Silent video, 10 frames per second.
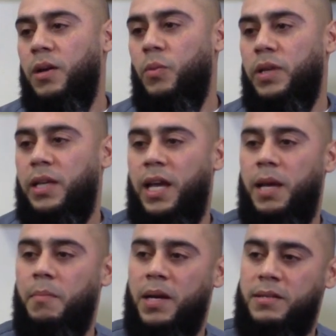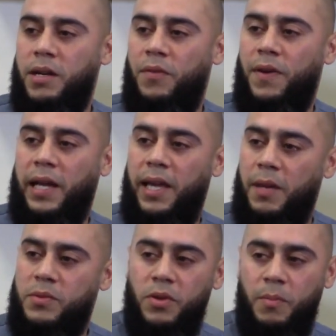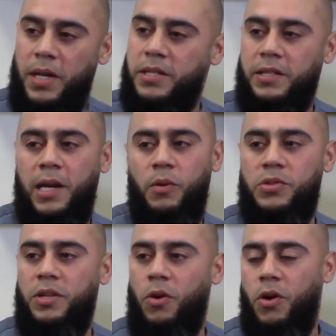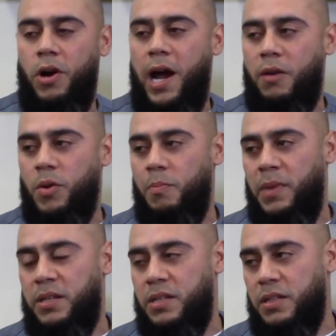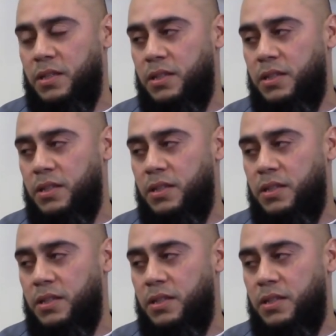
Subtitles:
I came to a masjid that was an all-Arab masjid.